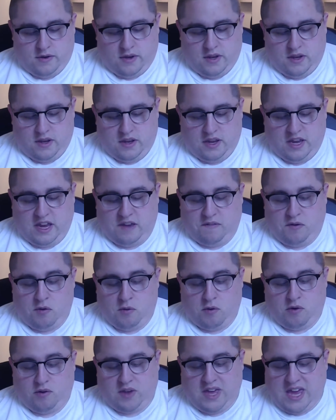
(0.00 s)
If you
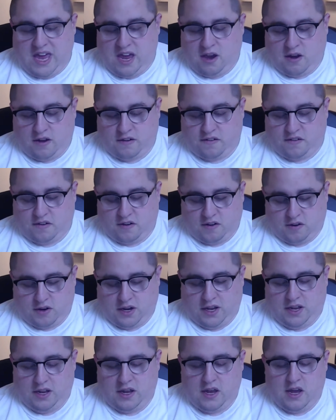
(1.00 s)
roll Chaos on
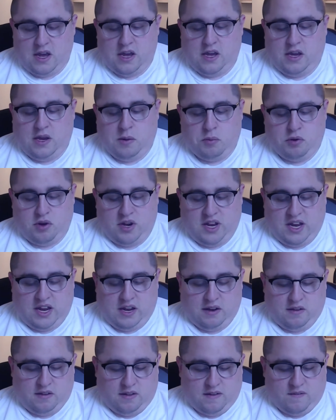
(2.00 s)
it, you put a
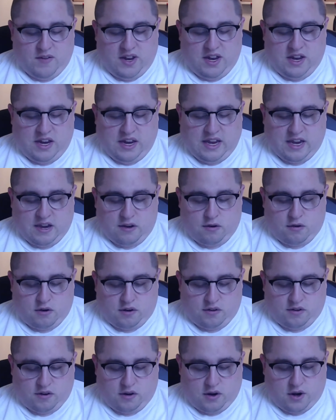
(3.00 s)
divinity counter on
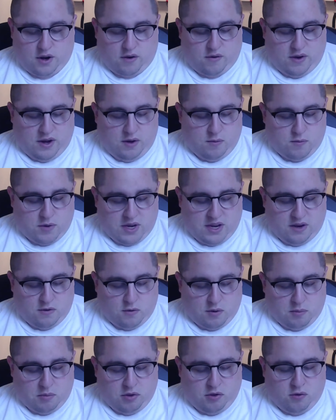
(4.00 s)
target green, white, or
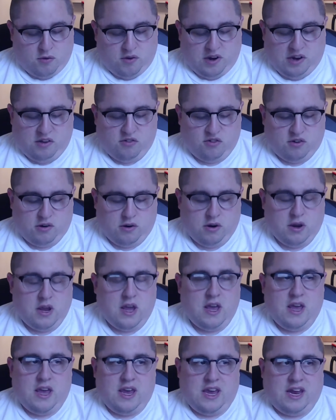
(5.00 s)
blue creature.
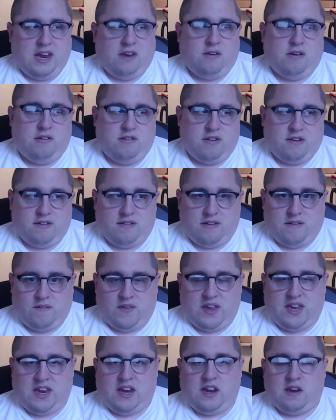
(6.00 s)
Any creature has a
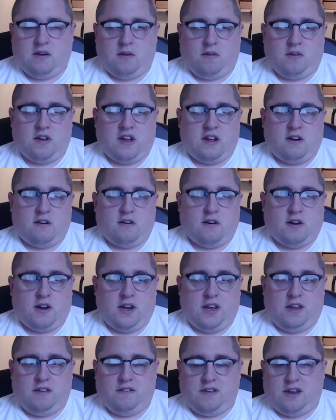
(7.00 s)
divinity counter on it
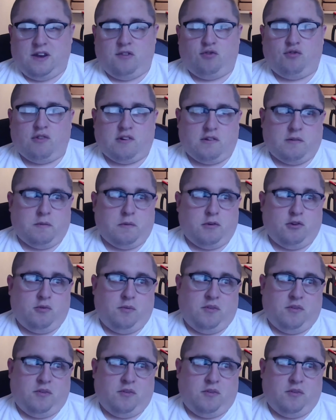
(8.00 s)
is indestructible, which means it